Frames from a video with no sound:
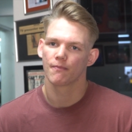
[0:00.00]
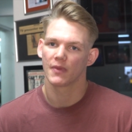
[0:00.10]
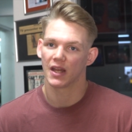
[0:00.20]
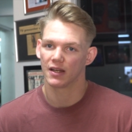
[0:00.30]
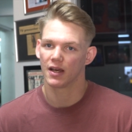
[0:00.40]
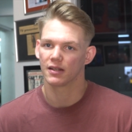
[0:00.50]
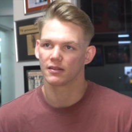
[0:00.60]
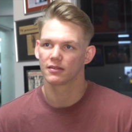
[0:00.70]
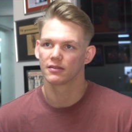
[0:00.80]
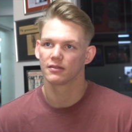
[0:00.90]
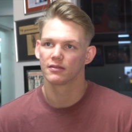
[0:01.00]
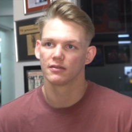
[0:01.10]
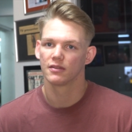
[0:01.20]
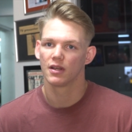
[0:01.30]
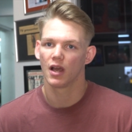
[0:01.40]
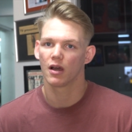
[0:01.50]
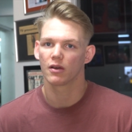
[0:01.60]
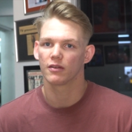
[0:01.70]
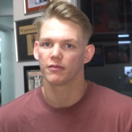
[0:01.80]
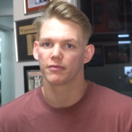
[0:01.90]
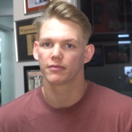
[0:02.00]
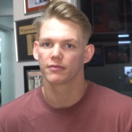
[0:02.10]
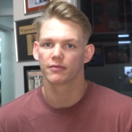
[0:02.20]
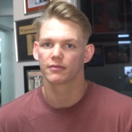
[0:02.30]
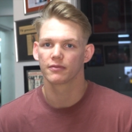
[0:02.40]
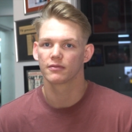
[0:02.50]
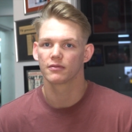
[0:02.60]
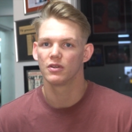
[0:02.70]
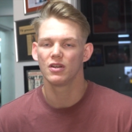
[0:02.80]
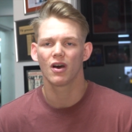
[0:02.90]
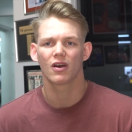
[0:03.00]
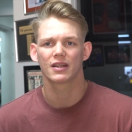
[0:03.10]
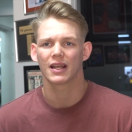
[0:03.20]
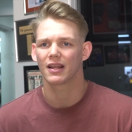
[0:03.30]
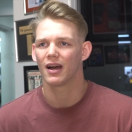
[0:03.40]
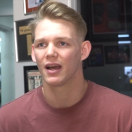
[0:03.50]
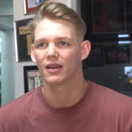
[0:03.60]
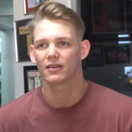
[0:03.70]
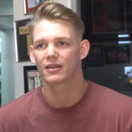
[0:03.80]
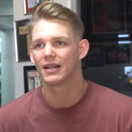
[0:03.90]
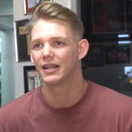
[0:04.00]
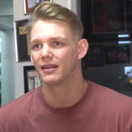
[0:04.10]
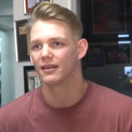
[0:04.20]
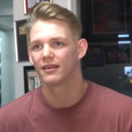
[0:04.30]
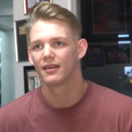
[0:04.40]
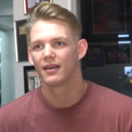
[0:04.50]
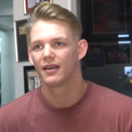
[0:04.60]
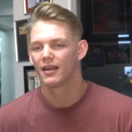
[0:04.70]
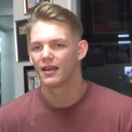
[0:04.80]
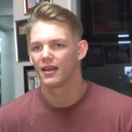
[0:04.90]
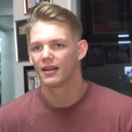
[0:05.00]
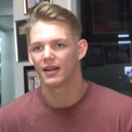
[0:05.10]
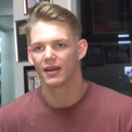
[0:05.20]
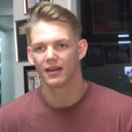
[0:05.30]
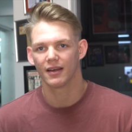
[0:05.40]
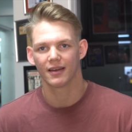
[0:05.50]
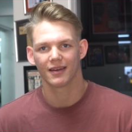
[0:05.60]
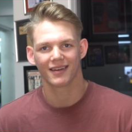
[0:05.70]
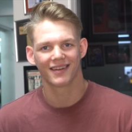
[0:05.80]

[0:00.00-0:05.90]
That night, I would have knocked that guy out clean. Nah.